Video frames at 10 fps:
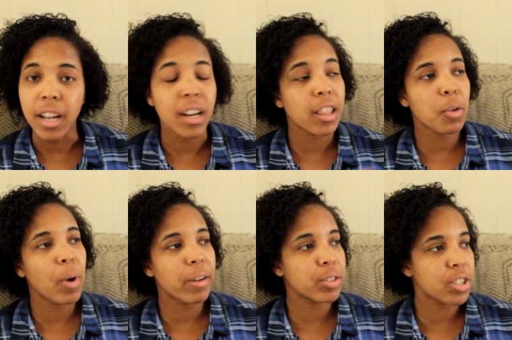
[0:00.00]
Nothing
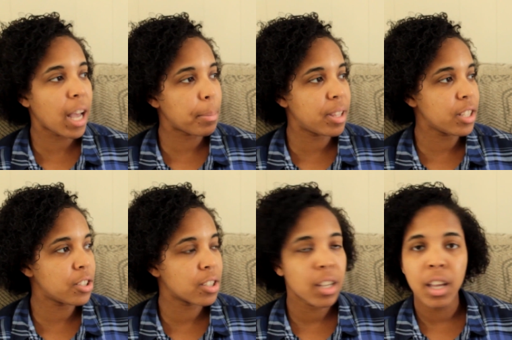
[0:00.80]
will ever top
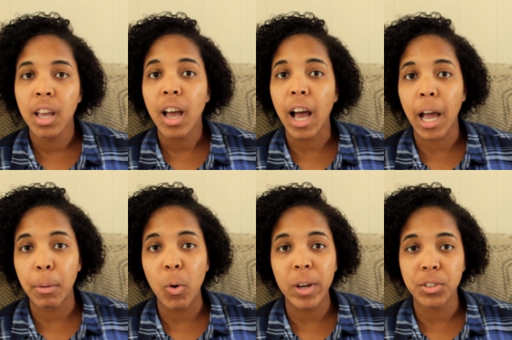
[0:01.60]
this.
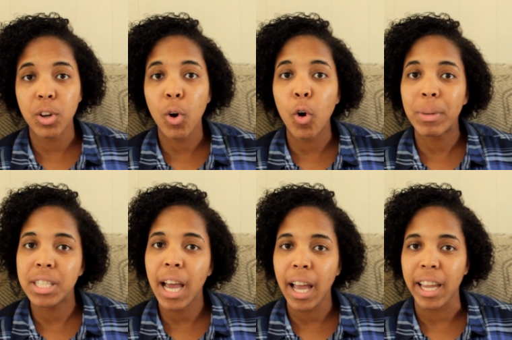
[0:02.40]
I'm going to go home and
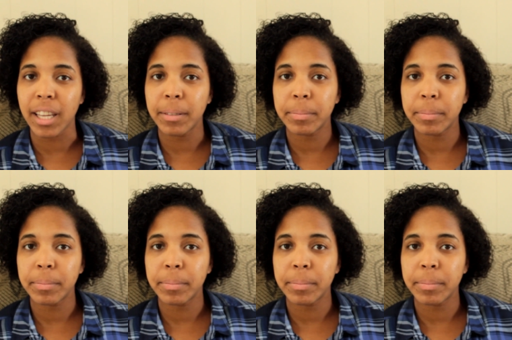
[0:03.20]
die.